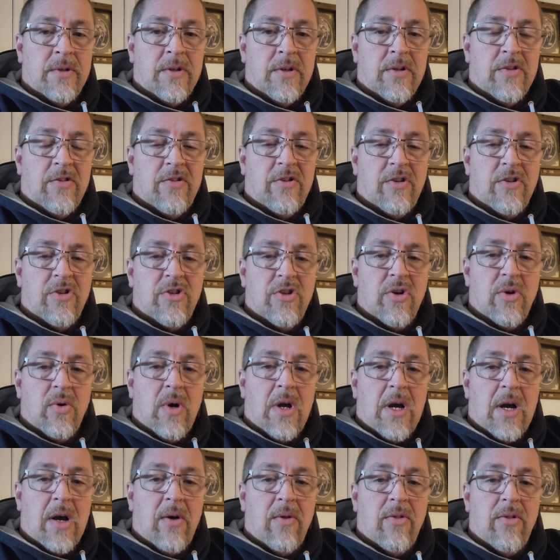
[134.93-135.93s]
is to show
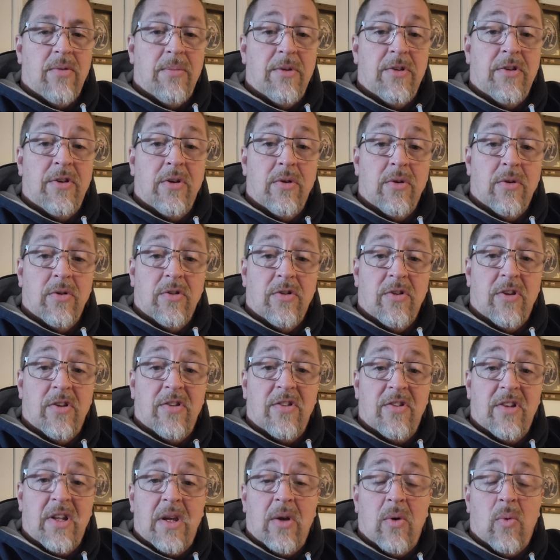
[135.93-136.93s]
how the materials that
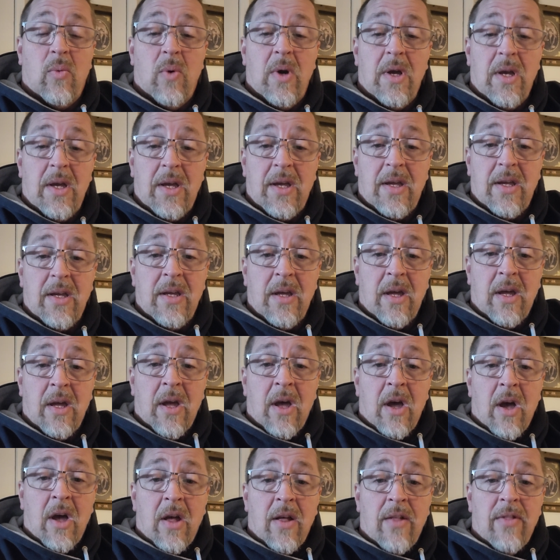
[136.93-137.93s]
stay away,
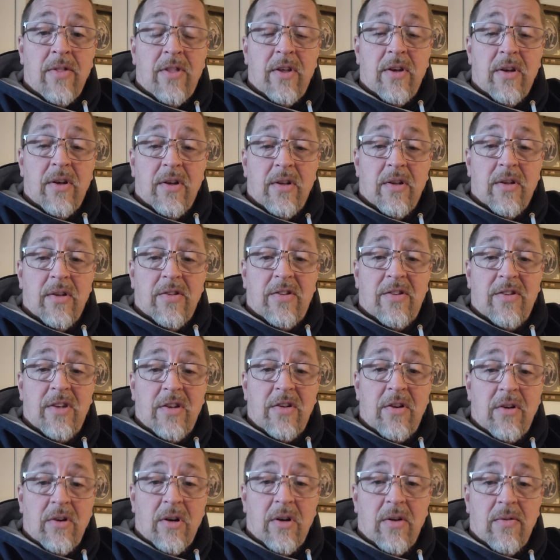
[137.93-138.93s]
the
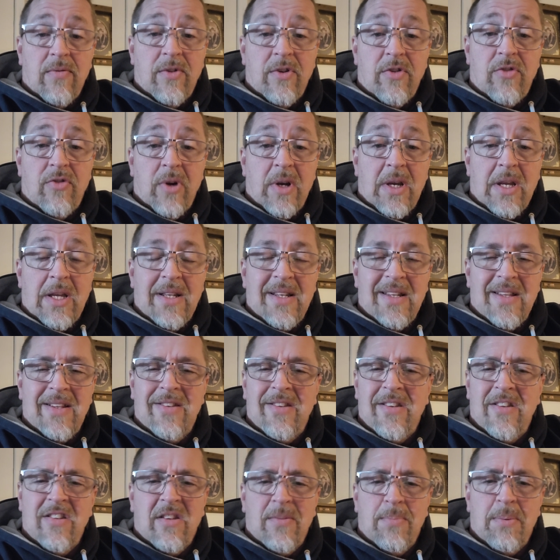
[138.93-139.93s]
center of the drain
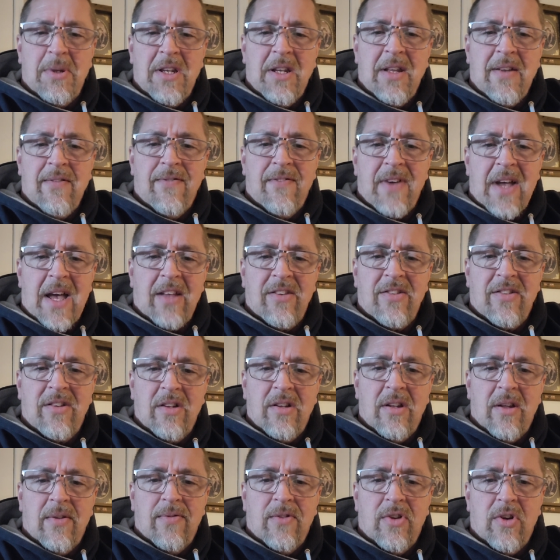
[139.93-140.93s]
isn't spinning fast
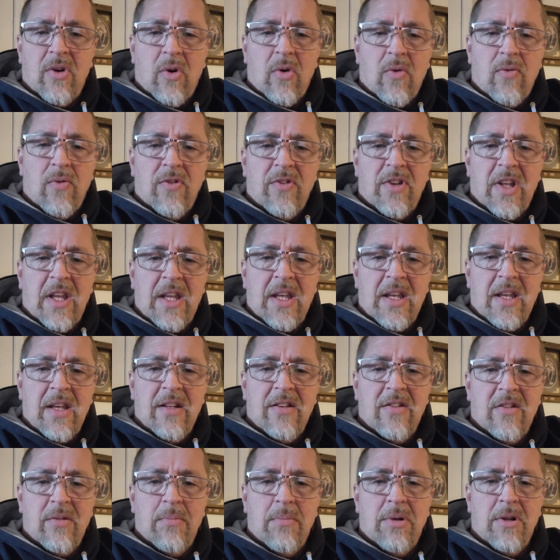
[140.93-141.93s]
enough to overtake
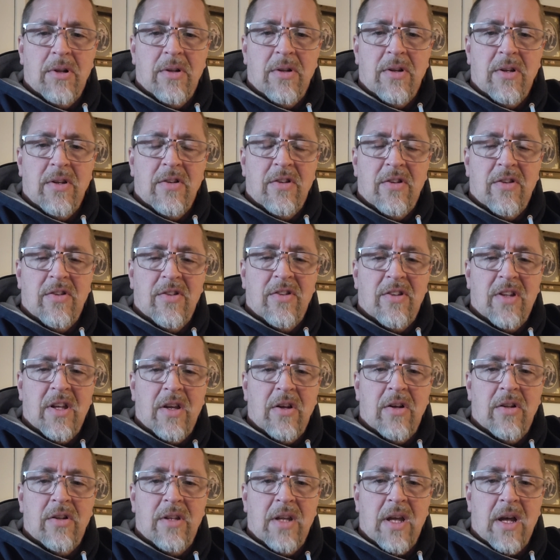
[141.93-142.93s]
its ability to
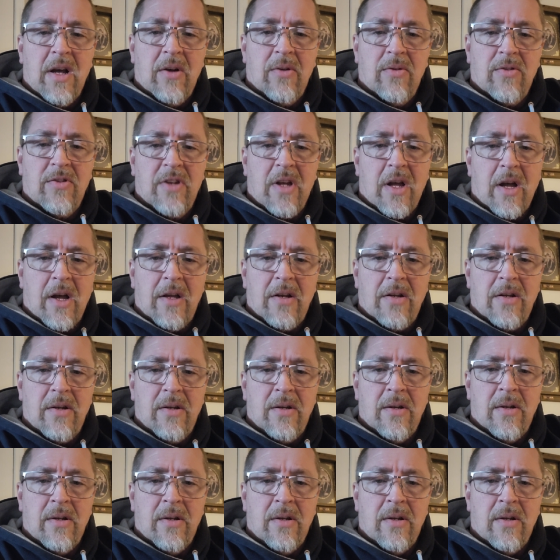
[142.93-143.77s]
stay on the outside